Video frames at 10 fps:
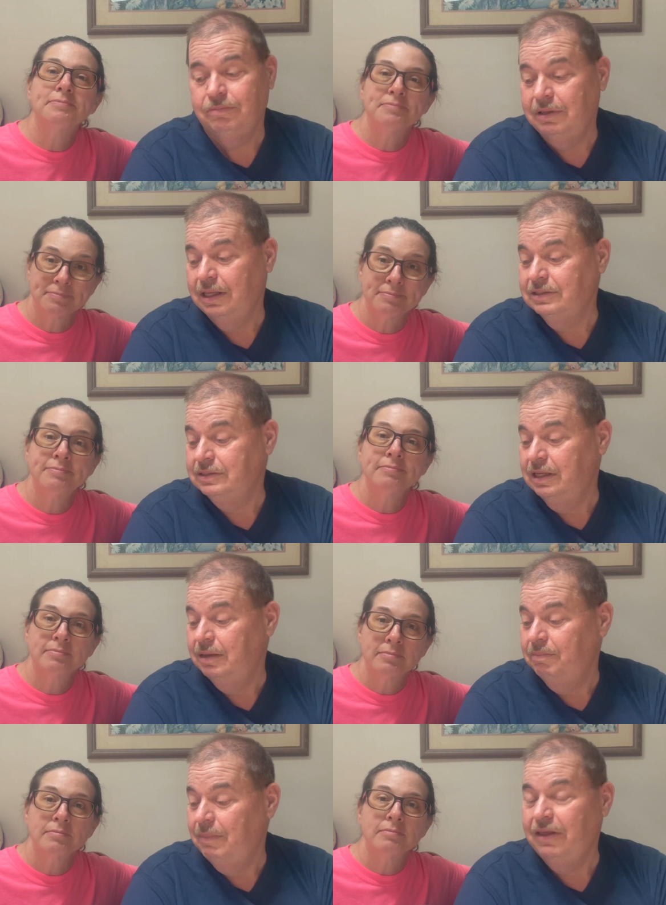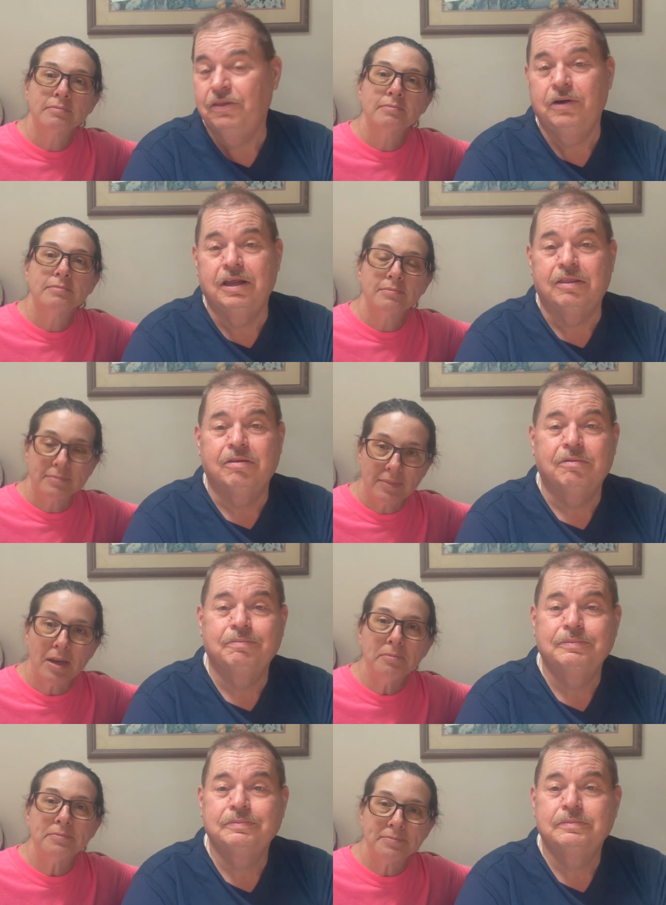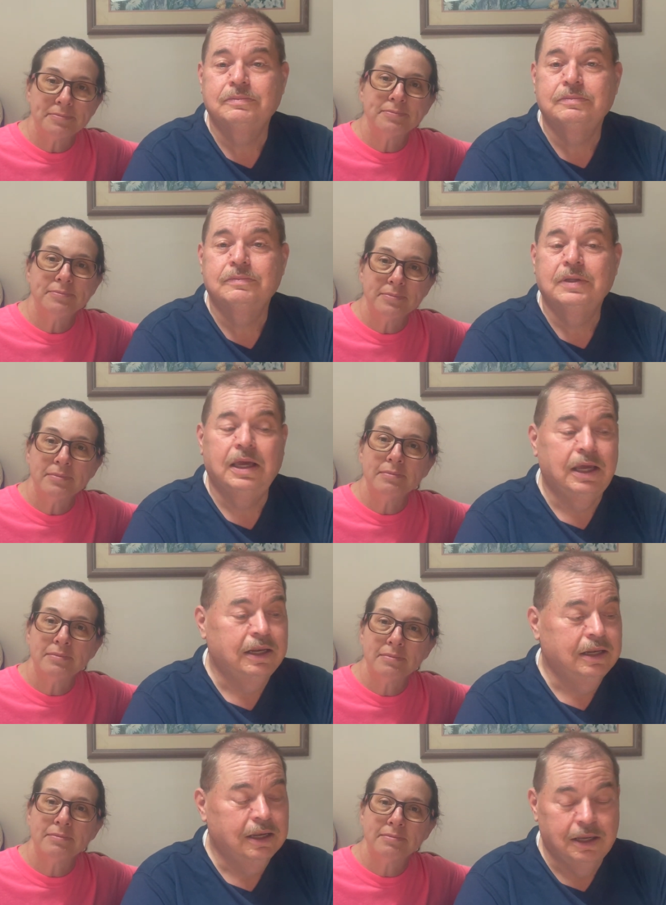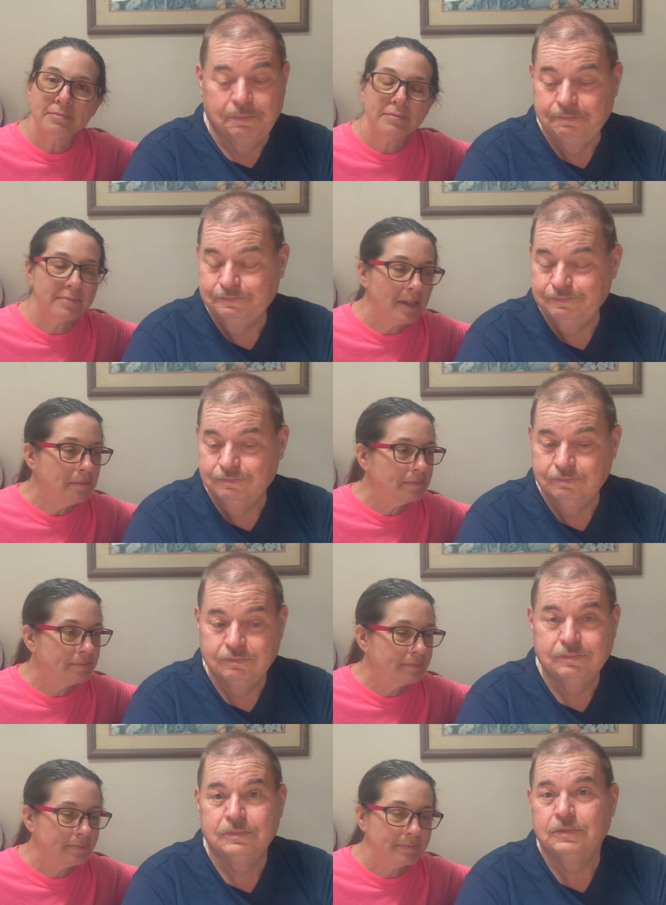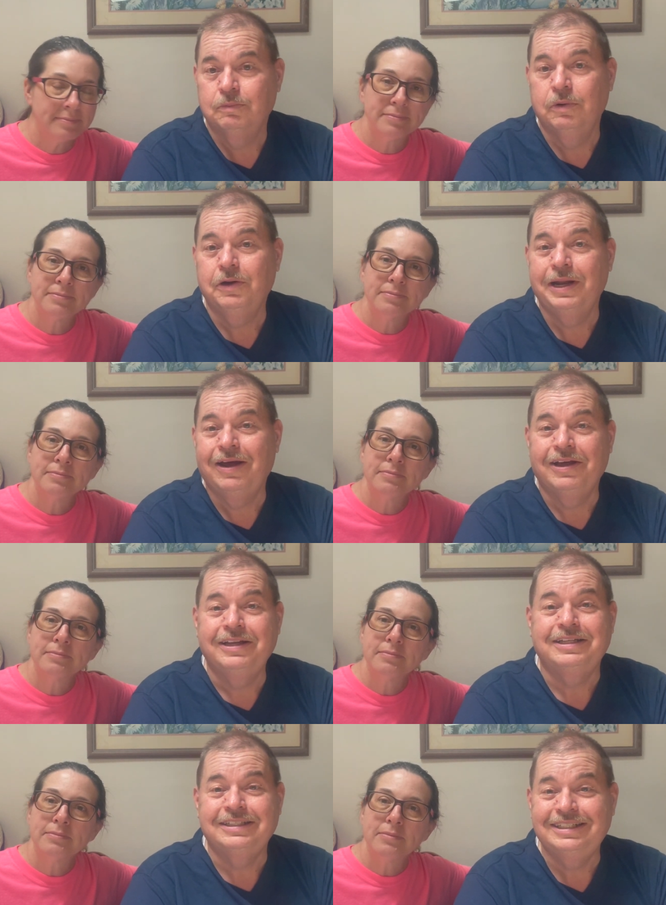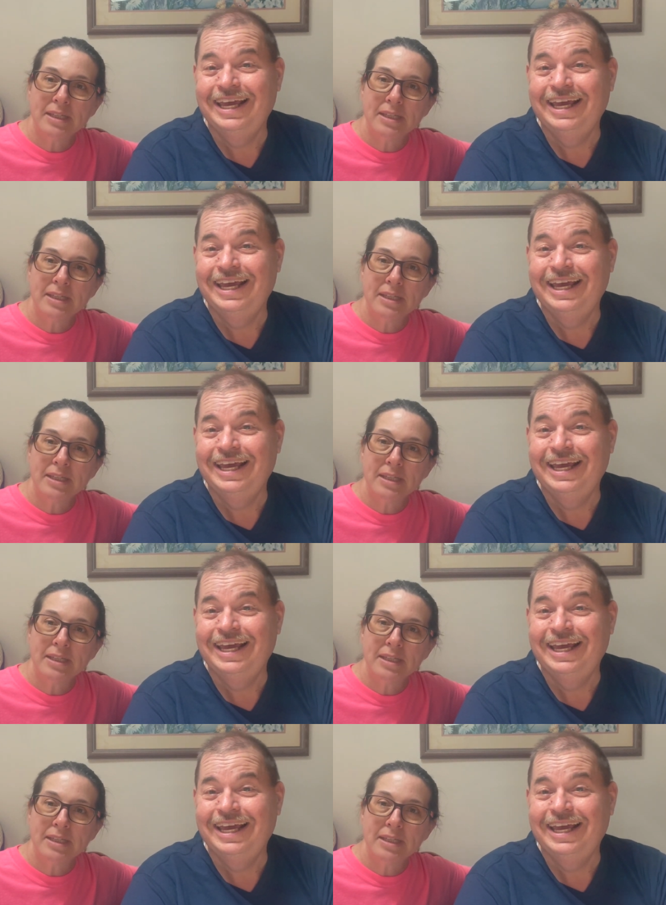Speaker 1: That's May 30th. Yep. And we're going out hunting. Yay.